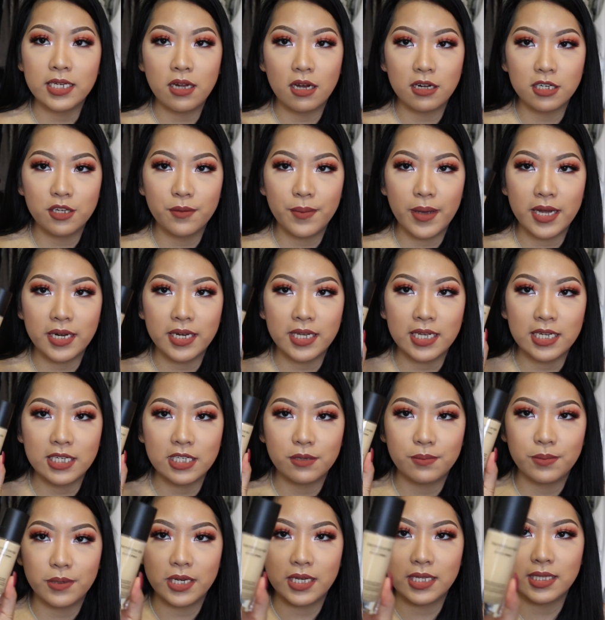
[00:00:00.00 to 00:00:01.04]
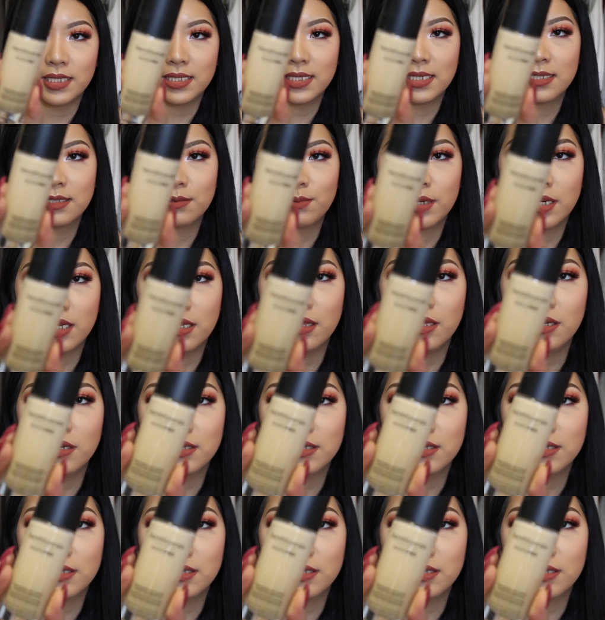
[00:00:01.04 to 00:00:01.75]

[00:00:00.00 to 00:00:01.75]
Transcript: talked about it, but this is what it